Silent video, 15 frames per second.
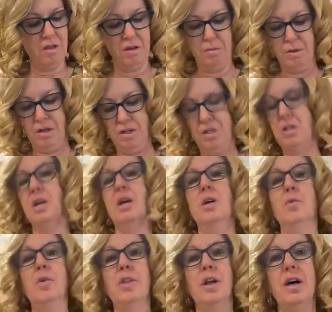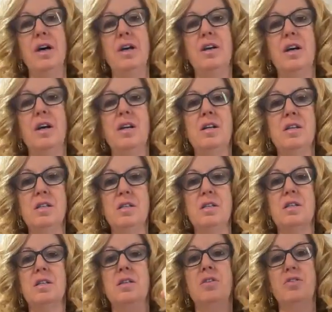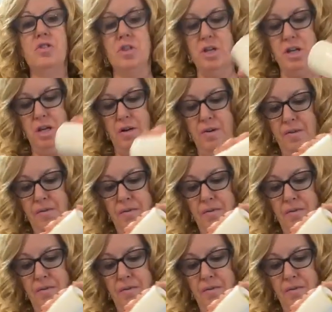a little bit of salt with iodized nutrient.